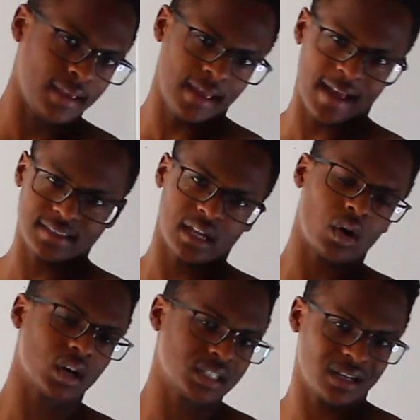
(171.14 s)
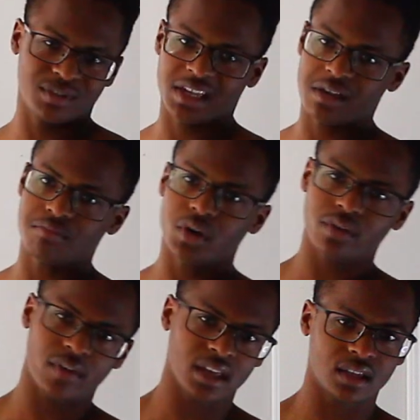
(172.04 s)
has a hard time staying
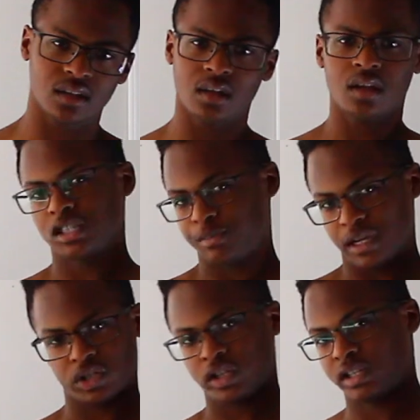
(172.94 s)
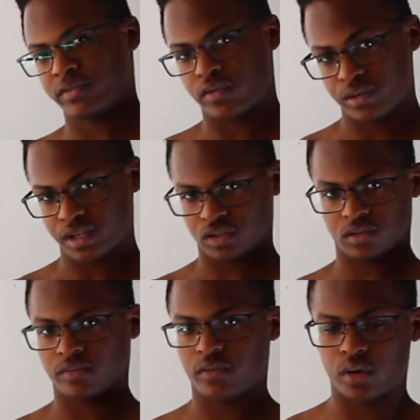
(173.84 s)
motivated, especially
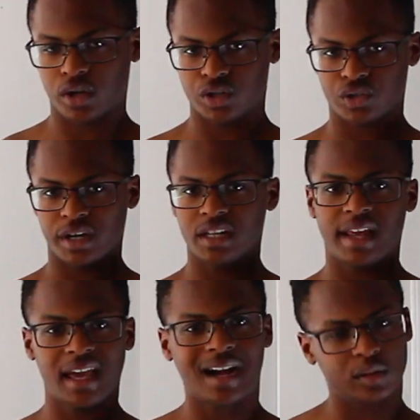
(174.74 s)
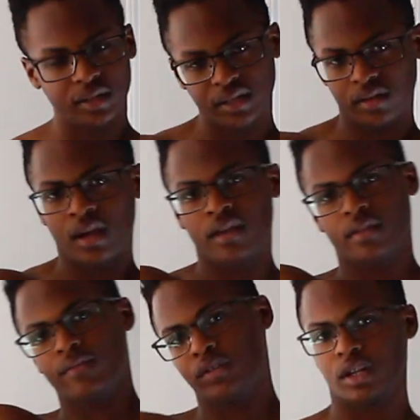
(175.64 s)
for your training day, I'll link
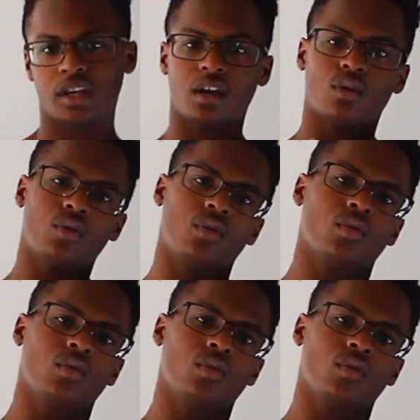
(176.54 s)
the video